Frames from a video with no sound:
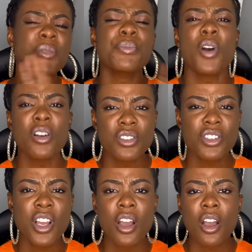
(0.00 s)
a bunch
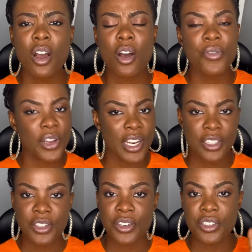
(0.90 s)
of
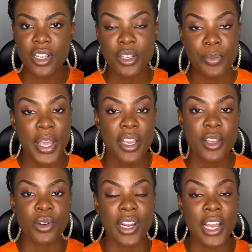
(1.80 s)
connectors to make
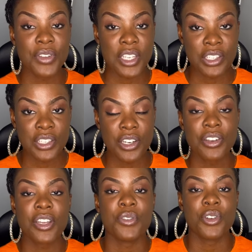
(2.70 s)
your life easier
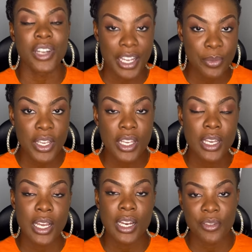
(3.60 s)
if you're like me
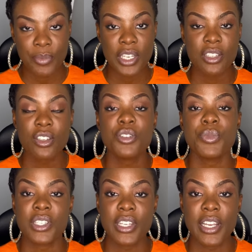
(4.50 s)
and have made such
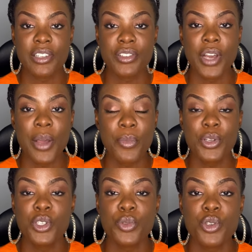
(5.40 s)
mistakes. So I'm going
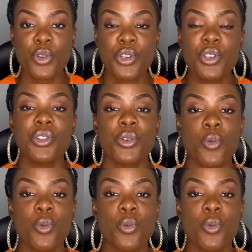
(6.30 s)
to be showing you the